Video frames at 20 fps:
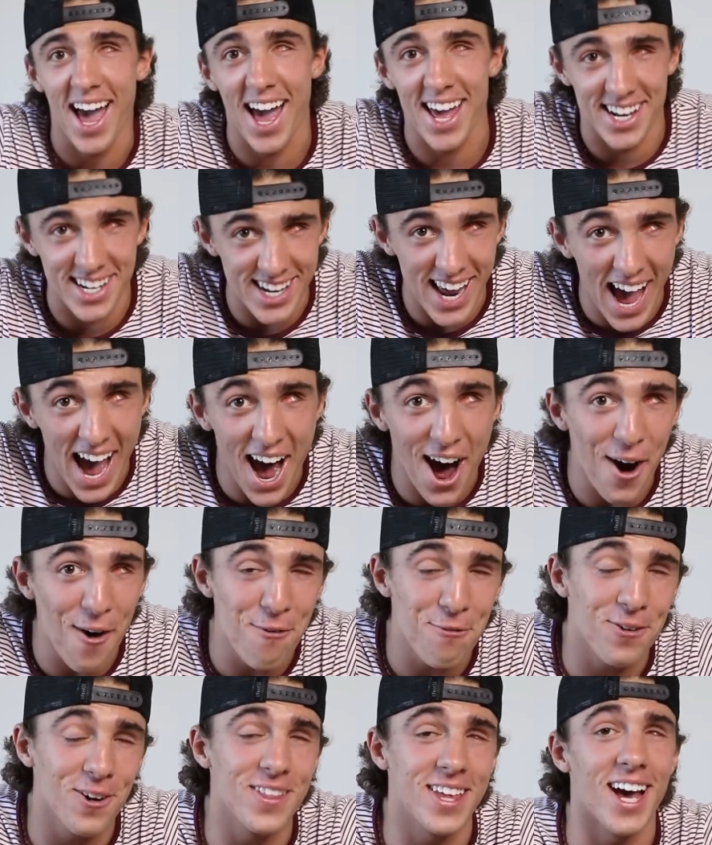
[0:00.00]
And now
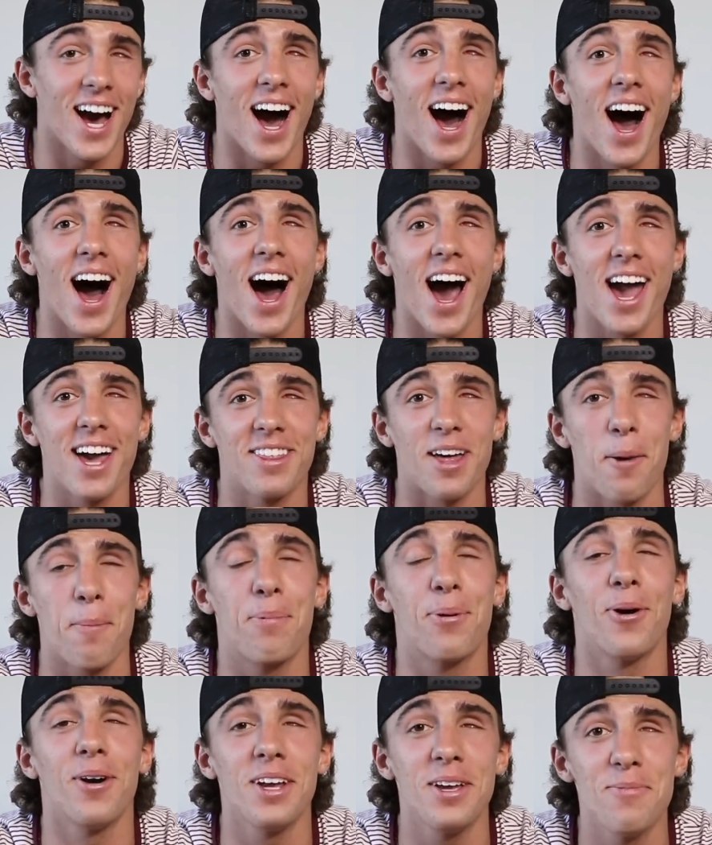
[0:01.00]
for the eye
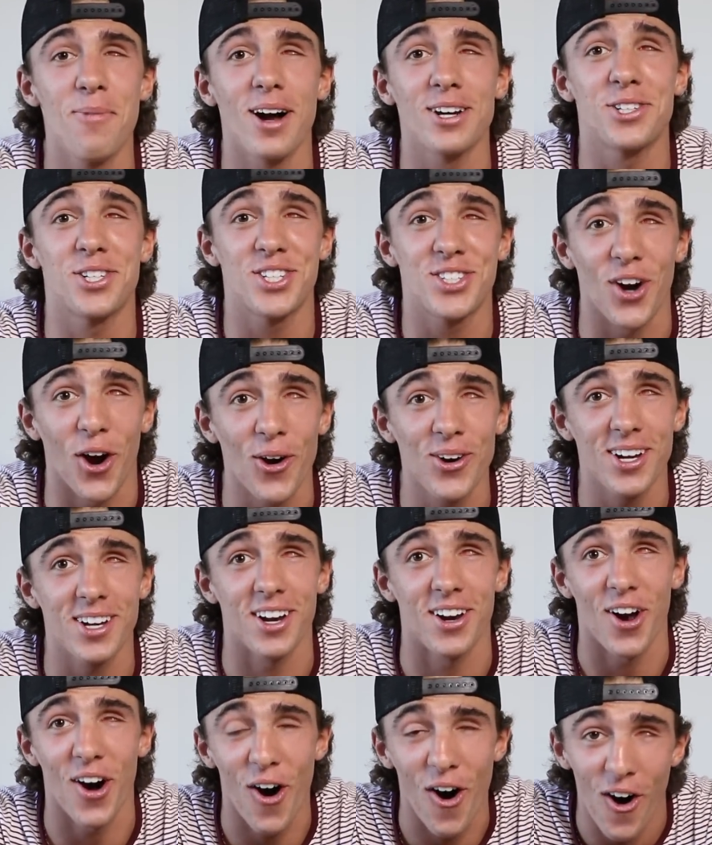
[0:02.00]
that pretty much started
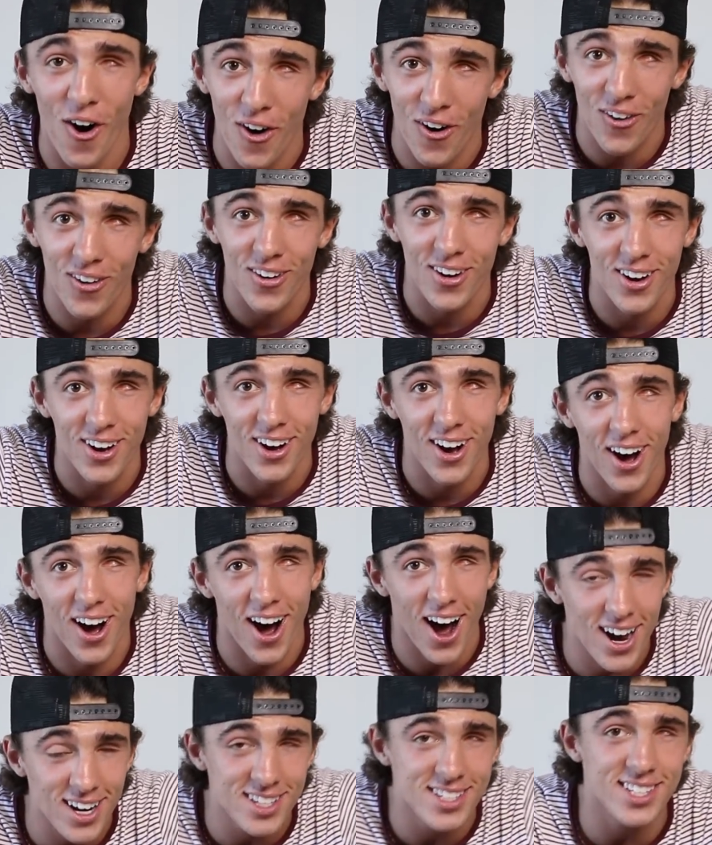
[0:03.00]
it all.
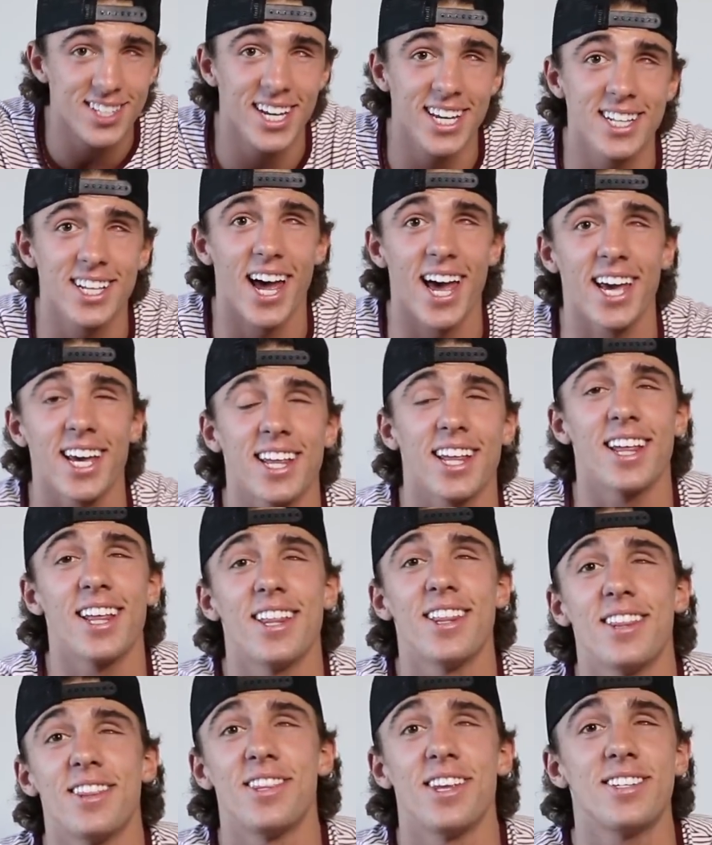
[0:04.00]
Honestly, like
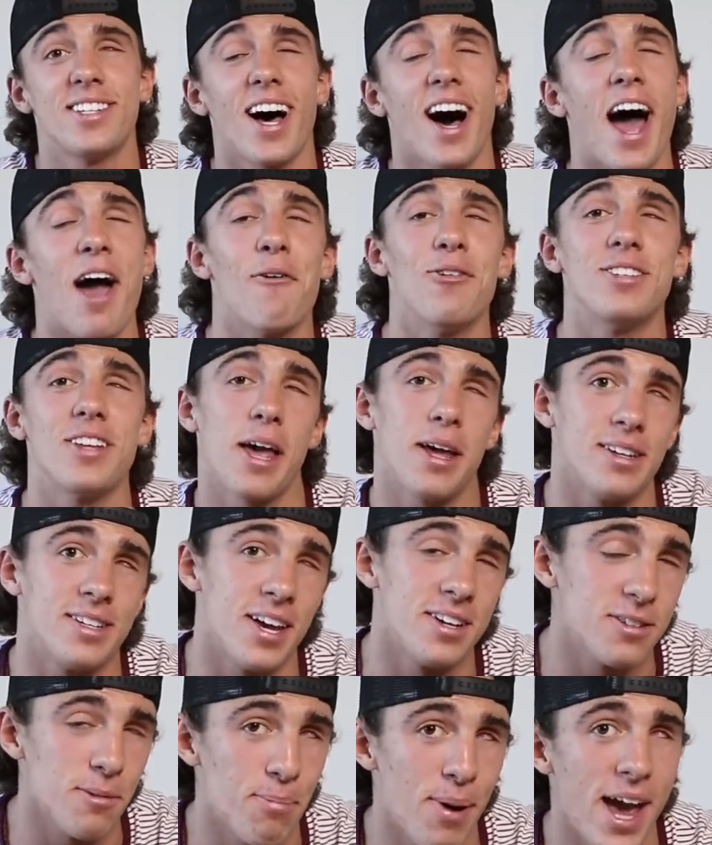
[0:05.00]
this eye was
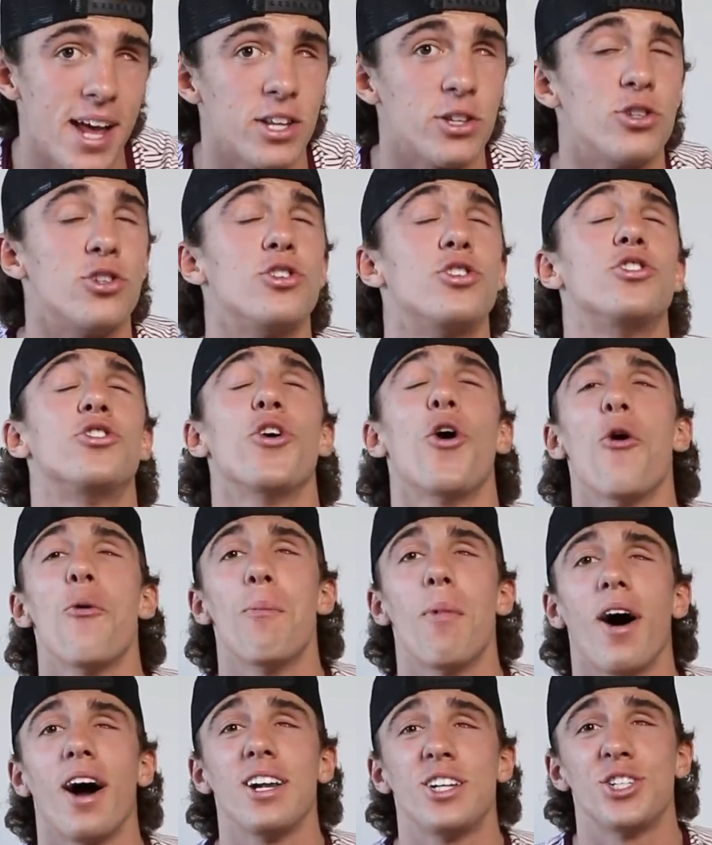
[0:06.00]
anticipated so
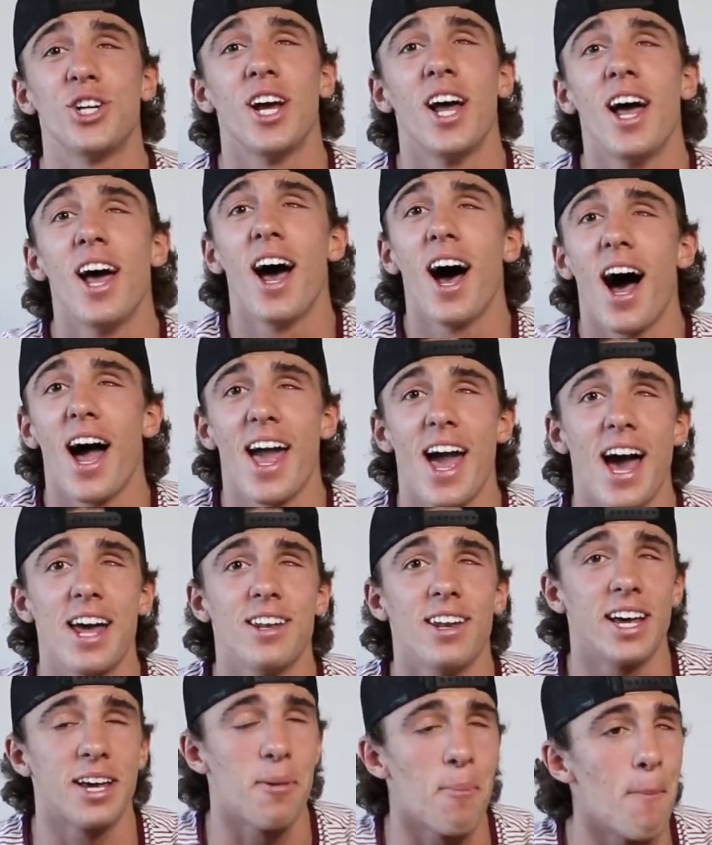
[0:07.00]
much. I
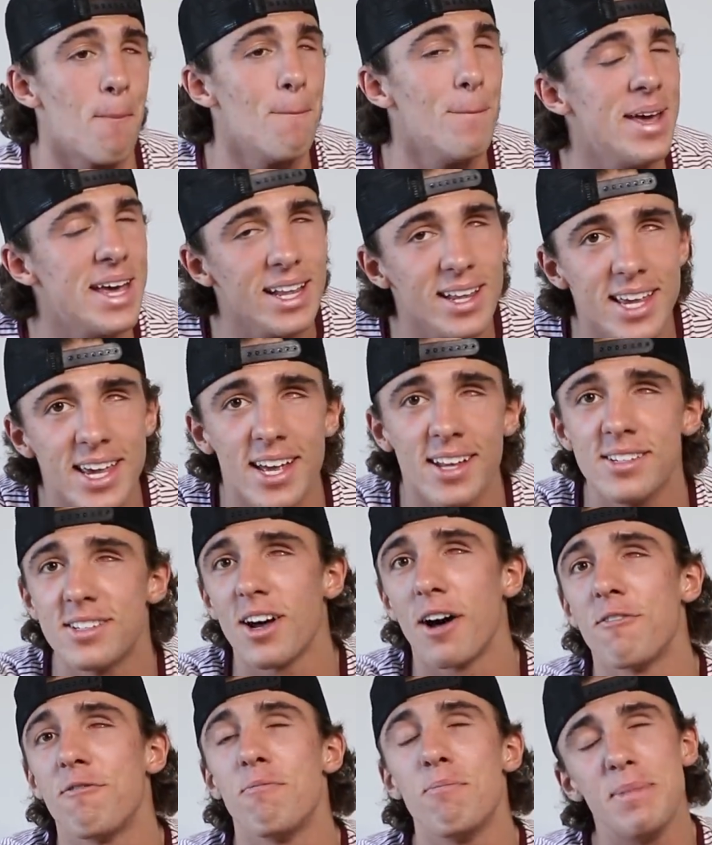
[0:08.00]
had like millions
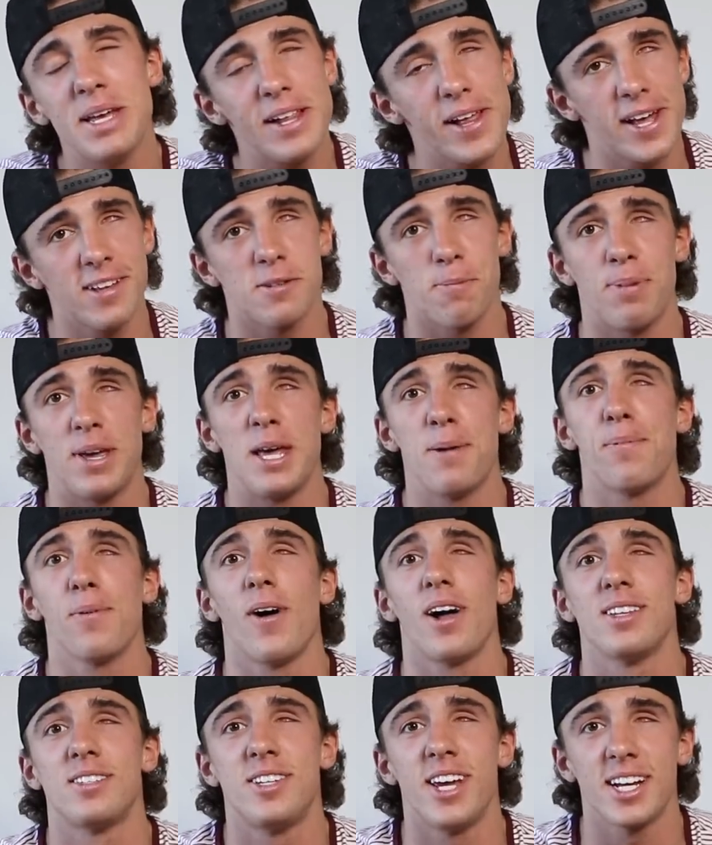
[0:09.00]
of
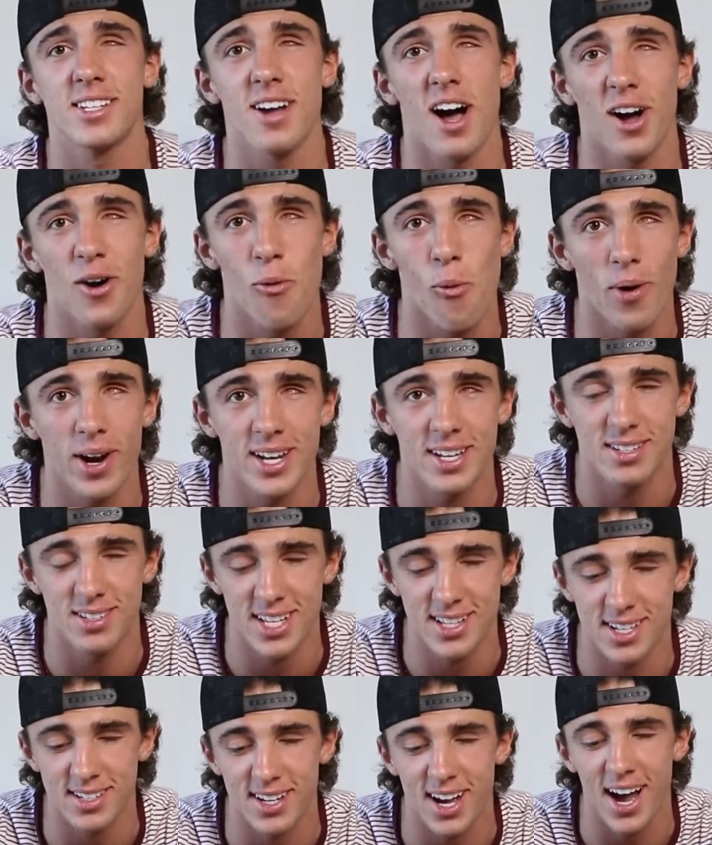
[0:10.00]
people on TikTok wanting to
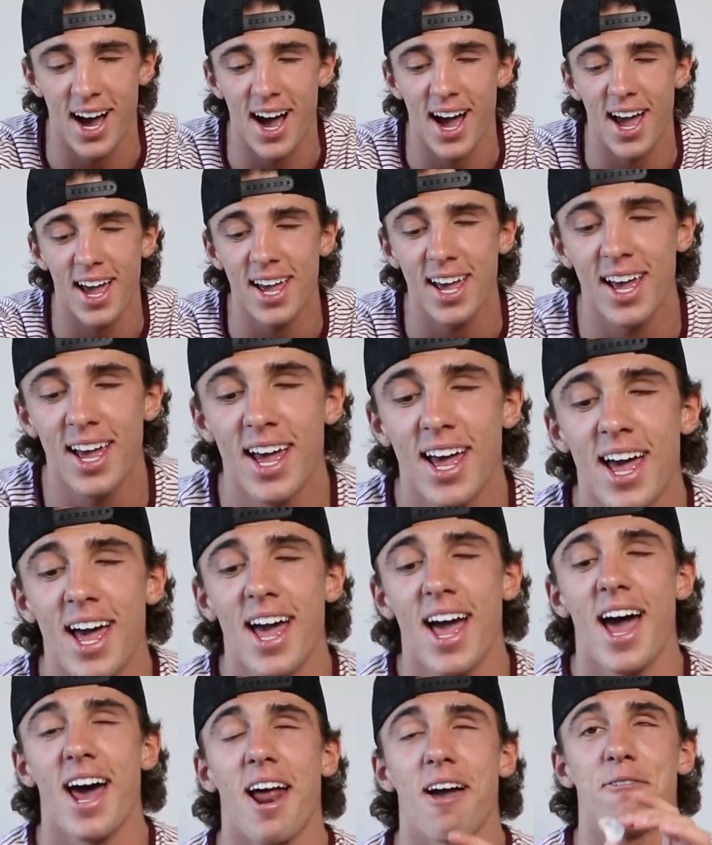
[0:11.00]
see this eye.
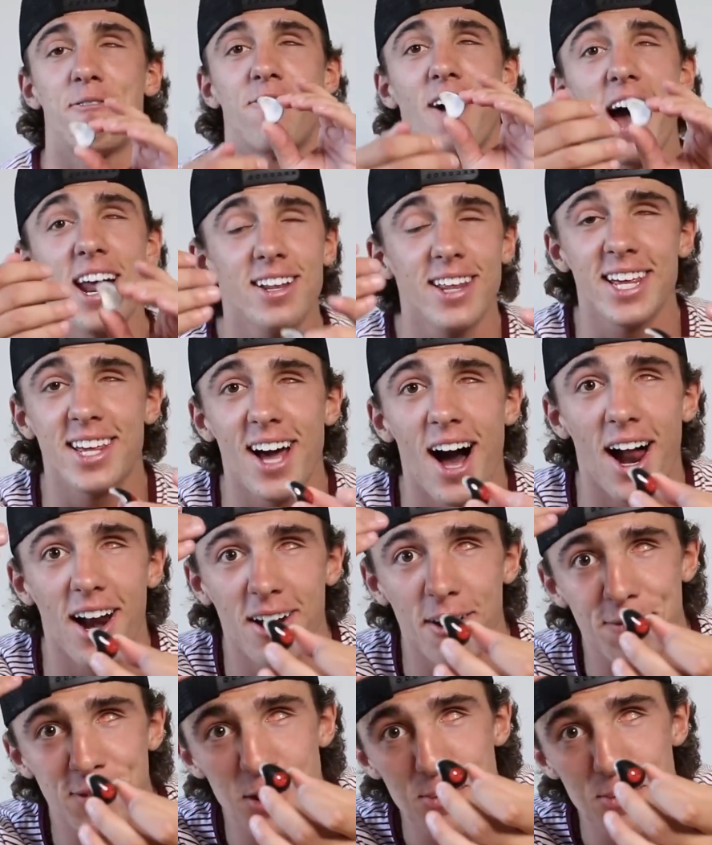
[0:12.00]
And I finally got it